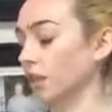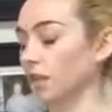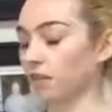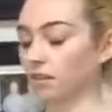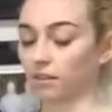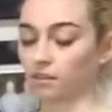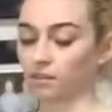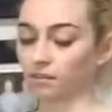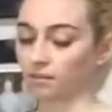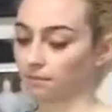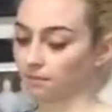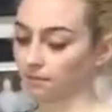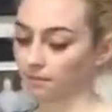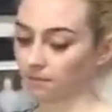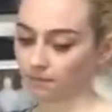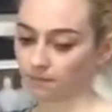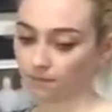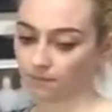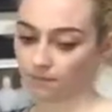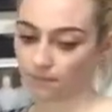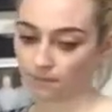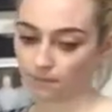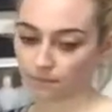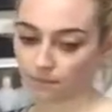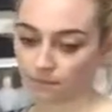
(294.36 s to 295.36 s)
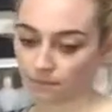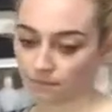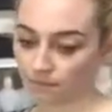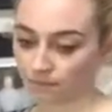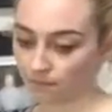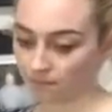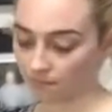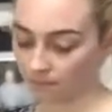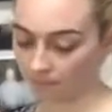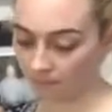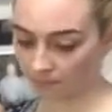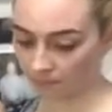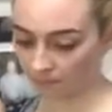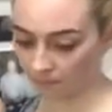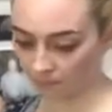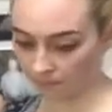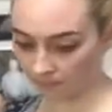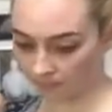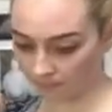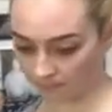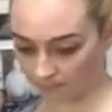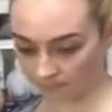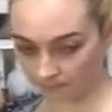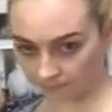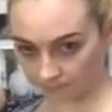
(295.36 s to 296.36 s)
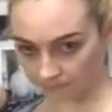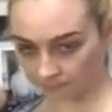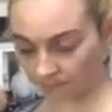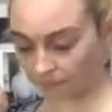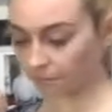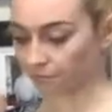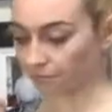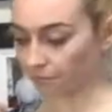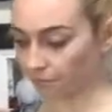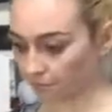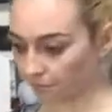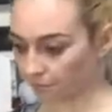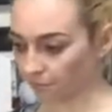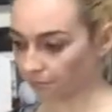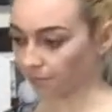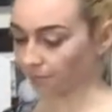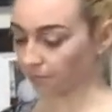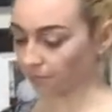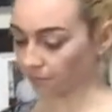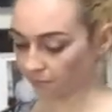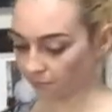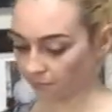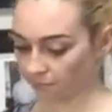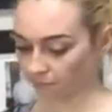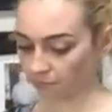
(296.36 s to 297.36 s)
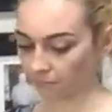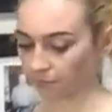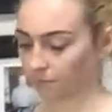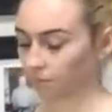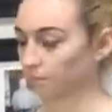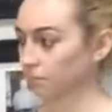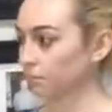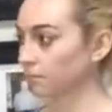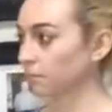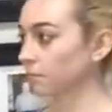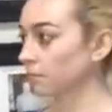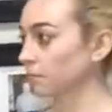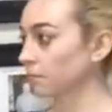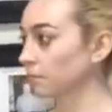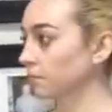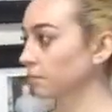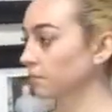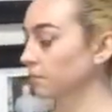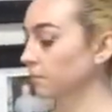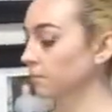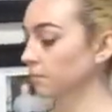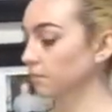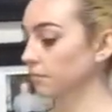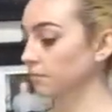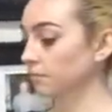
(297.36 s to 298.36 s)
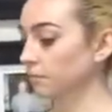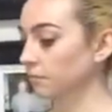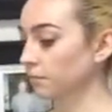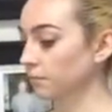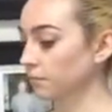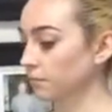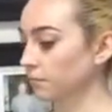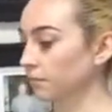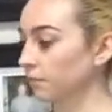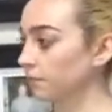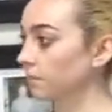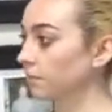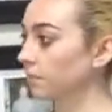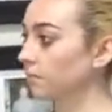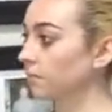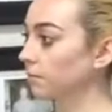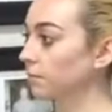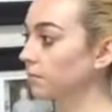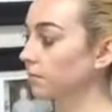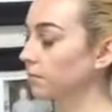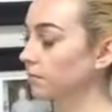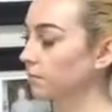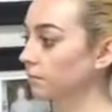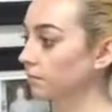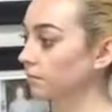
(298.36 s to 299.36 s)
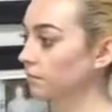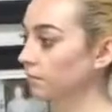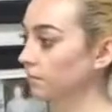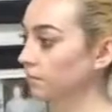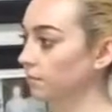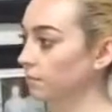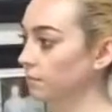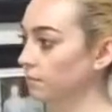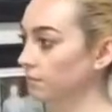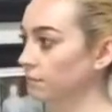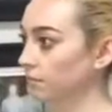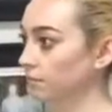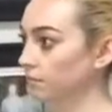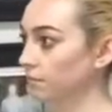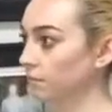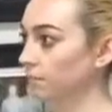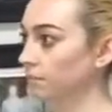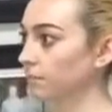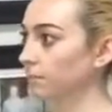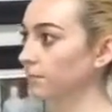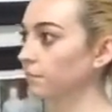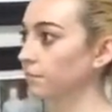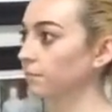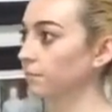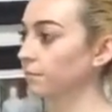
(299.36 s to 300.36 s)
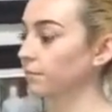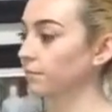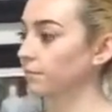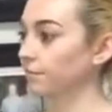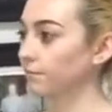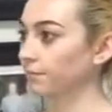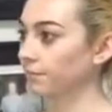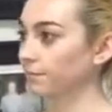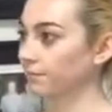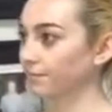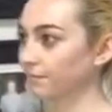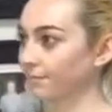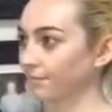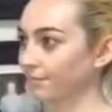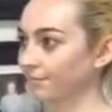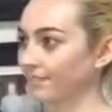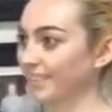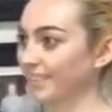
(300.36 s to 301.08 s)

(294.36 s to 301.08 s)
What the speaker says: (not speaking)